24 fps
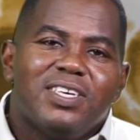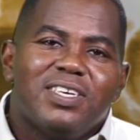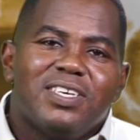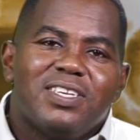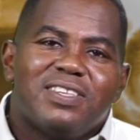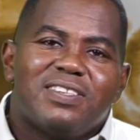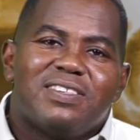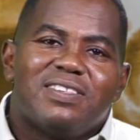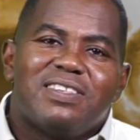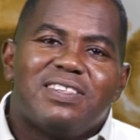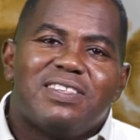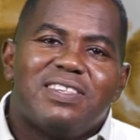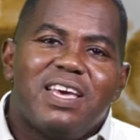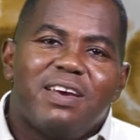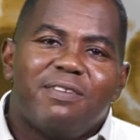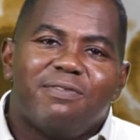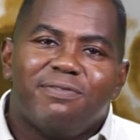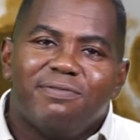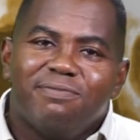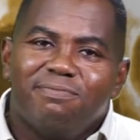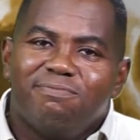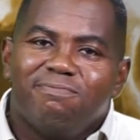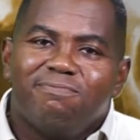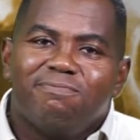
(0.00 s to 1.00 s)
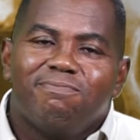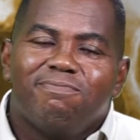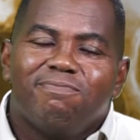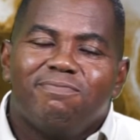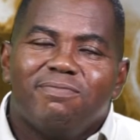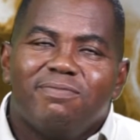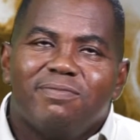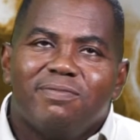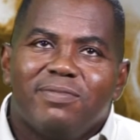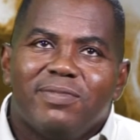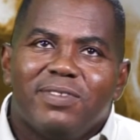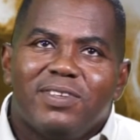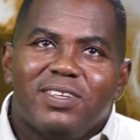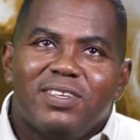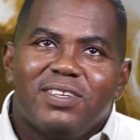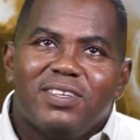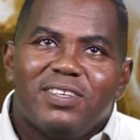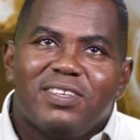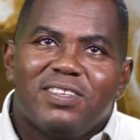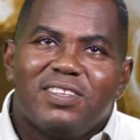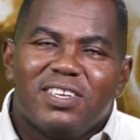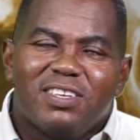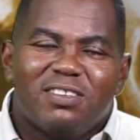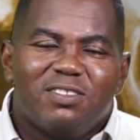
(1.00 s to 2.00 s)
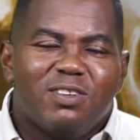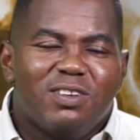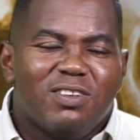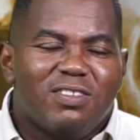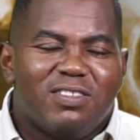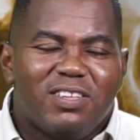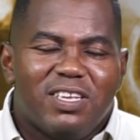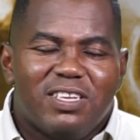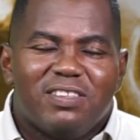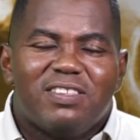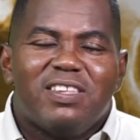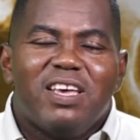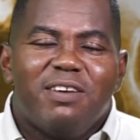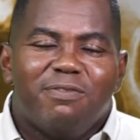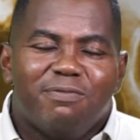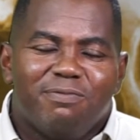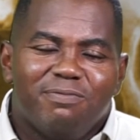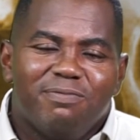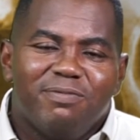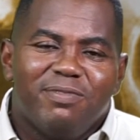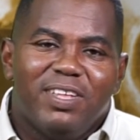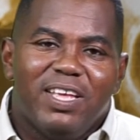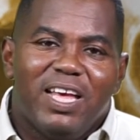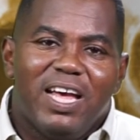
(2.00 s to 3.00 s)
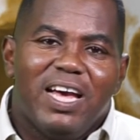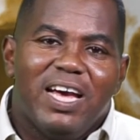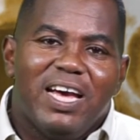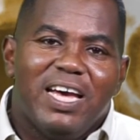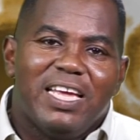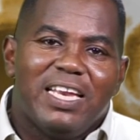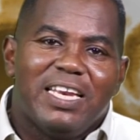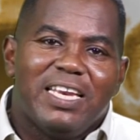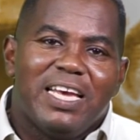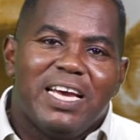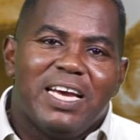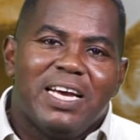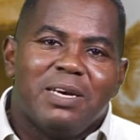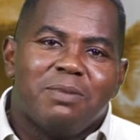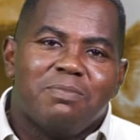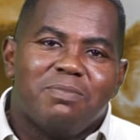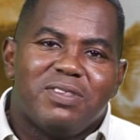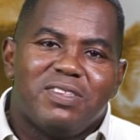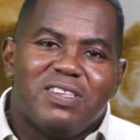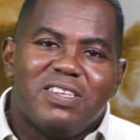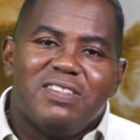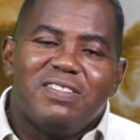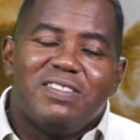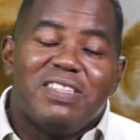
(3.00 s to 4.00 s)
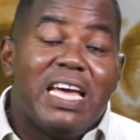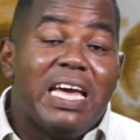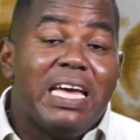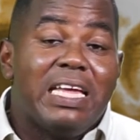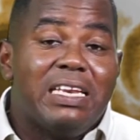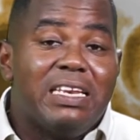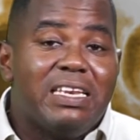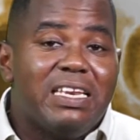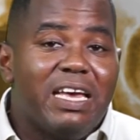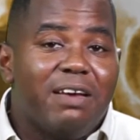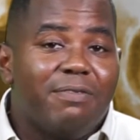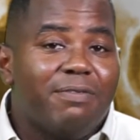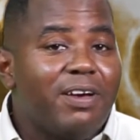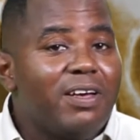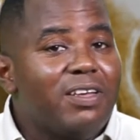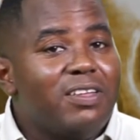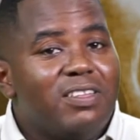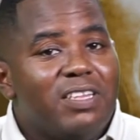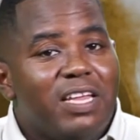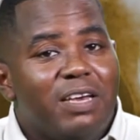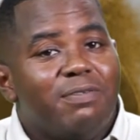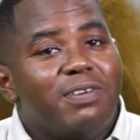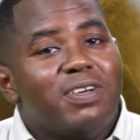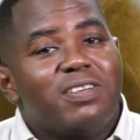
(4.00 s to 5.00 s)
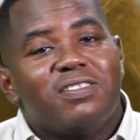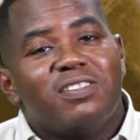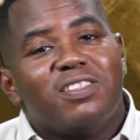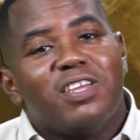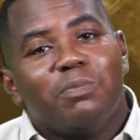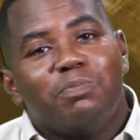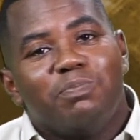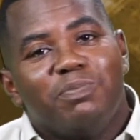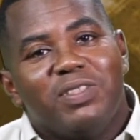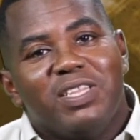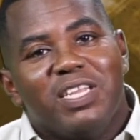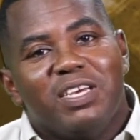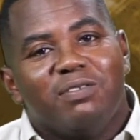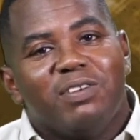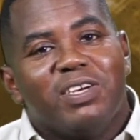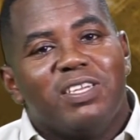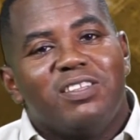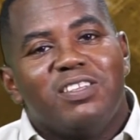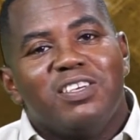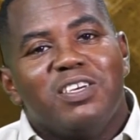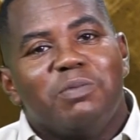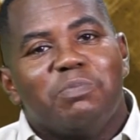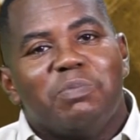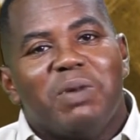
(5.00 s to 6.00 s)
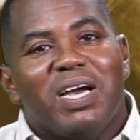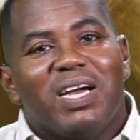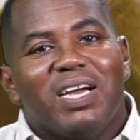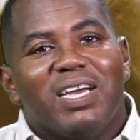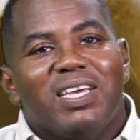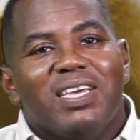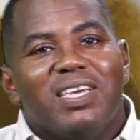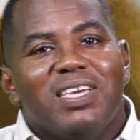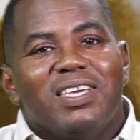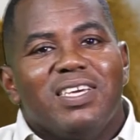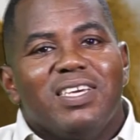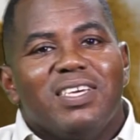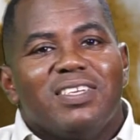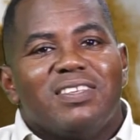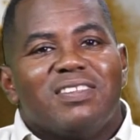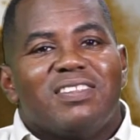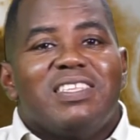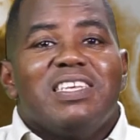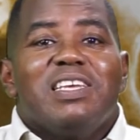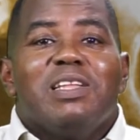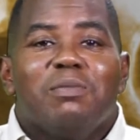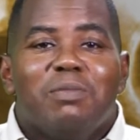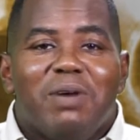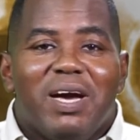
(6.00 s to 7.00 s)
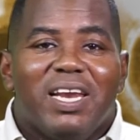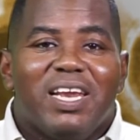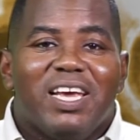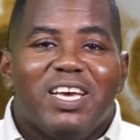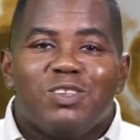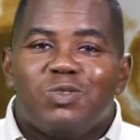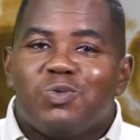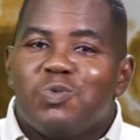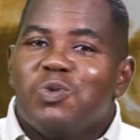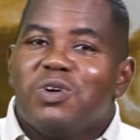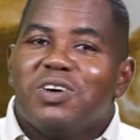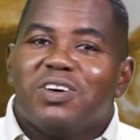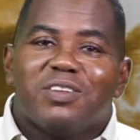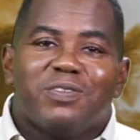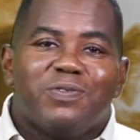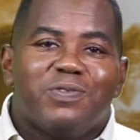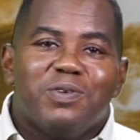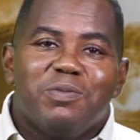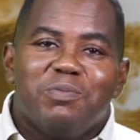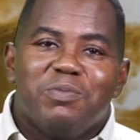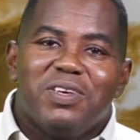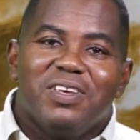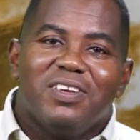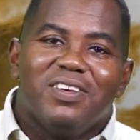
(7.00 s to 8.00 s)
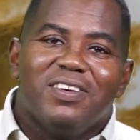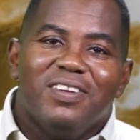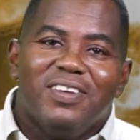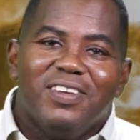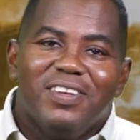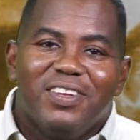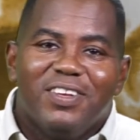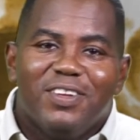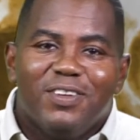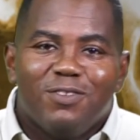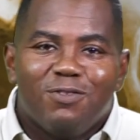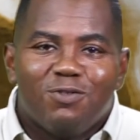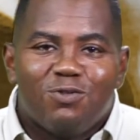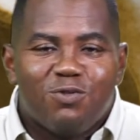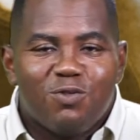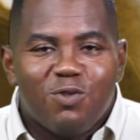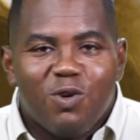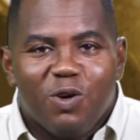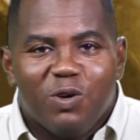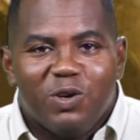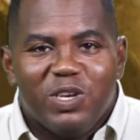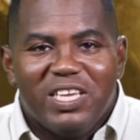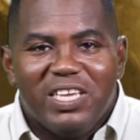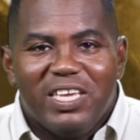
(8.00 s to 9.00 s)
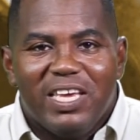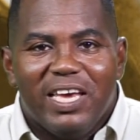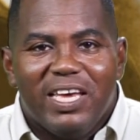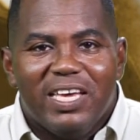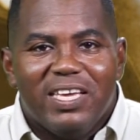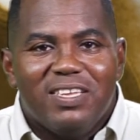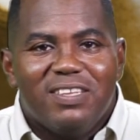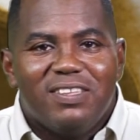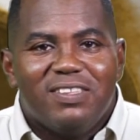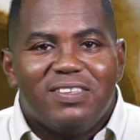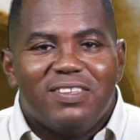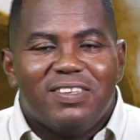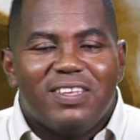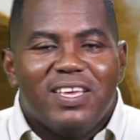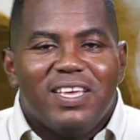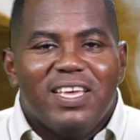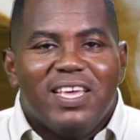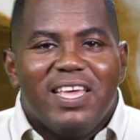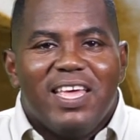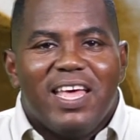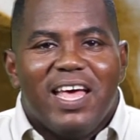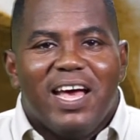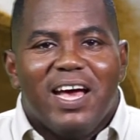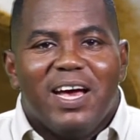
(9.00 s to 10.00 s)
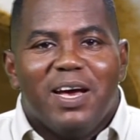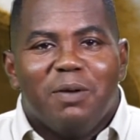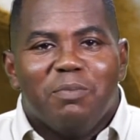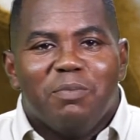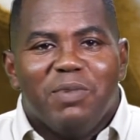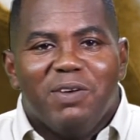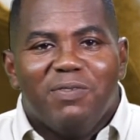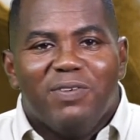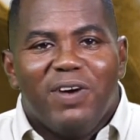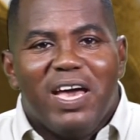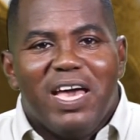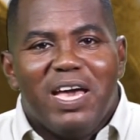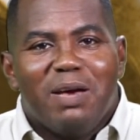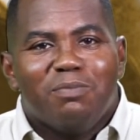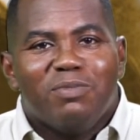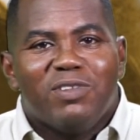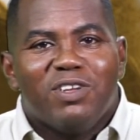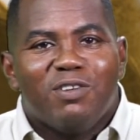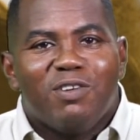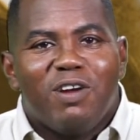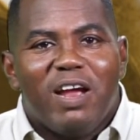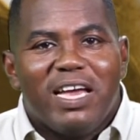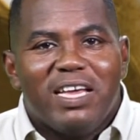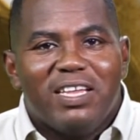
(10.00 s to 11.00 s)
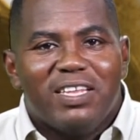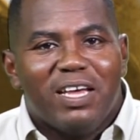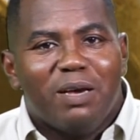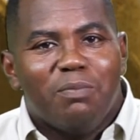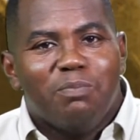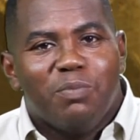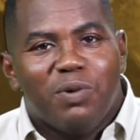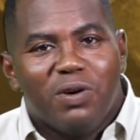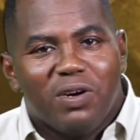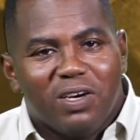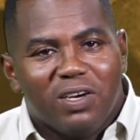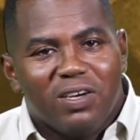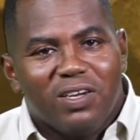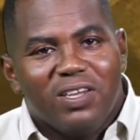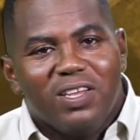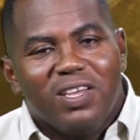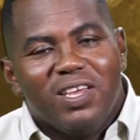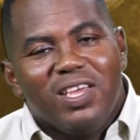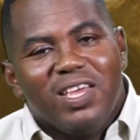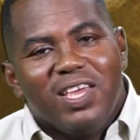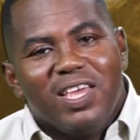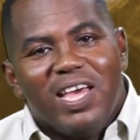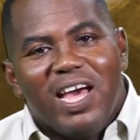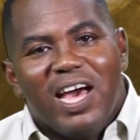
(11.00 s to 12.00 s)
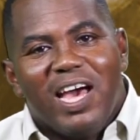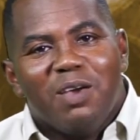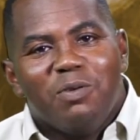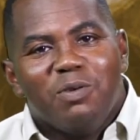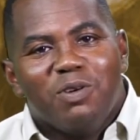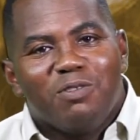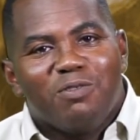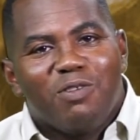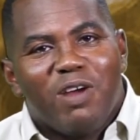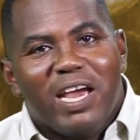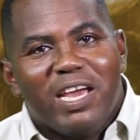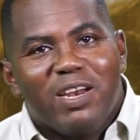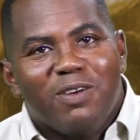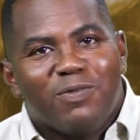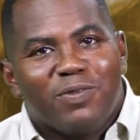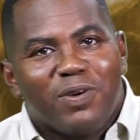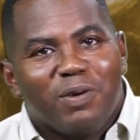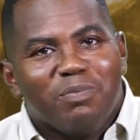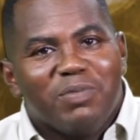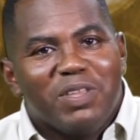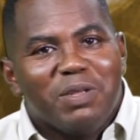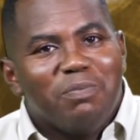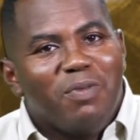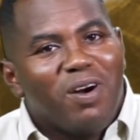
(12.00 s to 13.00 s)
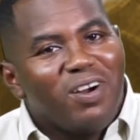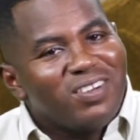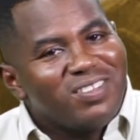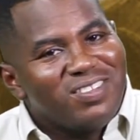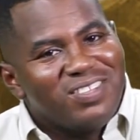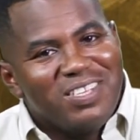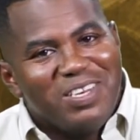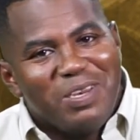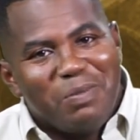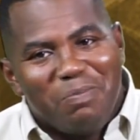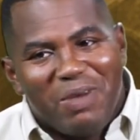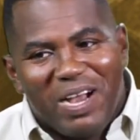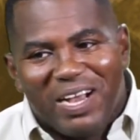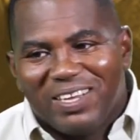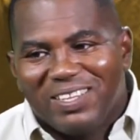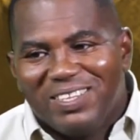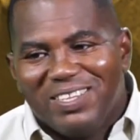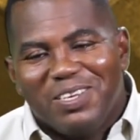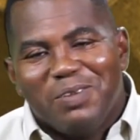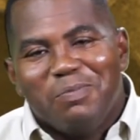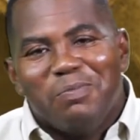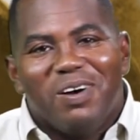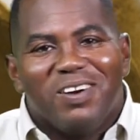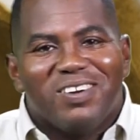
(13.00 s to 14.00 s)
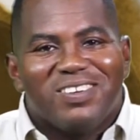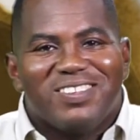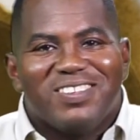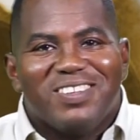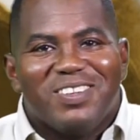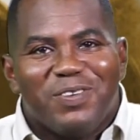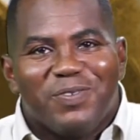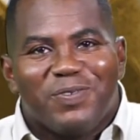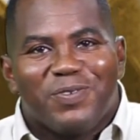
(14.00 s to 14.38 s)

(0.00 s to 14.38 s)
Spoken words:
six or seven. And since then, never stopped, never turned back. Steel band has worked for me throughout the years. If I am to write a book, I would write from the box in the back to the box in the